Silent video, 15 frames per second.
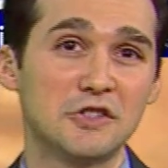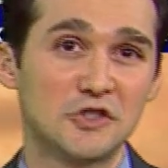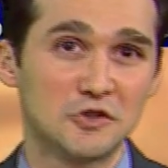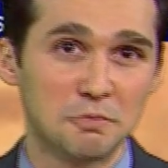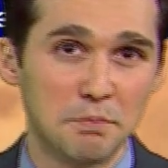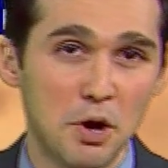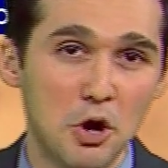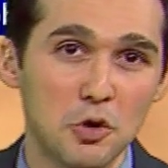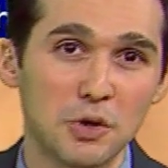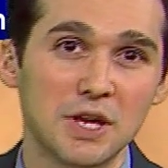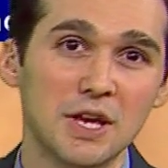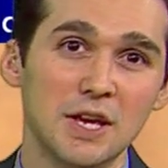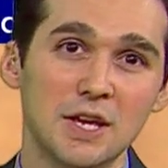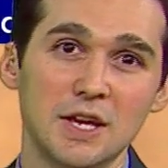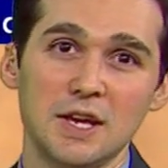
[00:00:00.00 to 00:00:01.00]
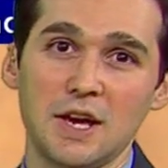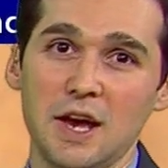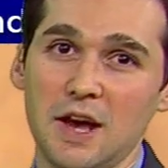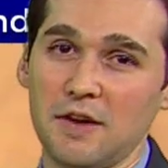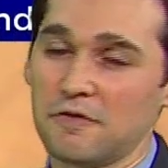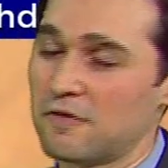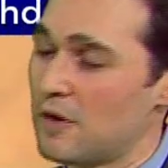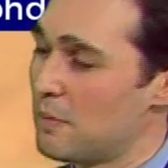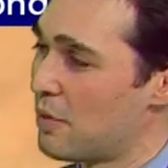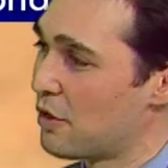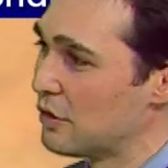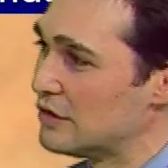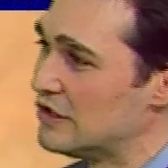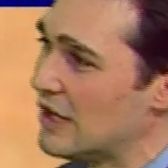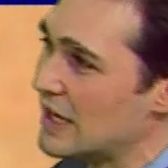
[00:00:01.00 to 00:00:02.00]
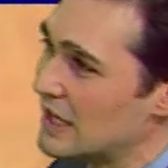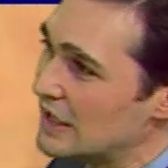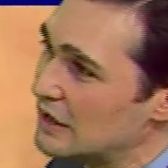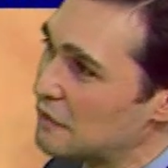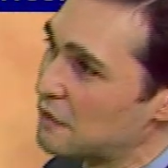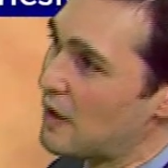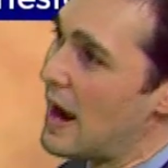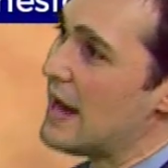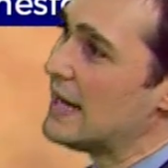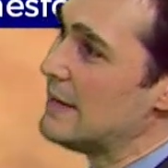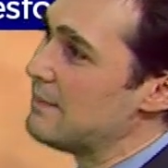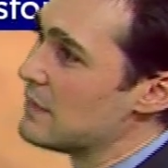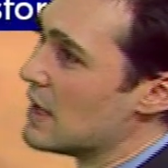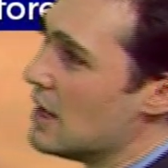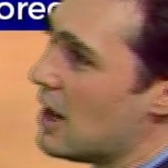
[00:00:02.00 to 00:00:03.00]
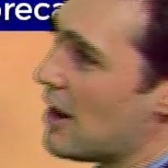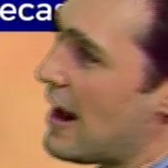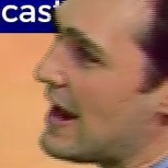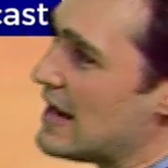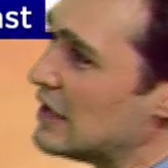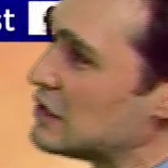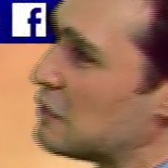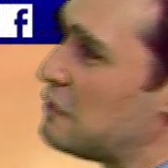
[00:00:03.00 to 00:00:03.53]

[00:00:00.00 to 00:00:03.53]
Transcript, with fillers: smoke. Uh, from Thursday into Friday. All right, here's a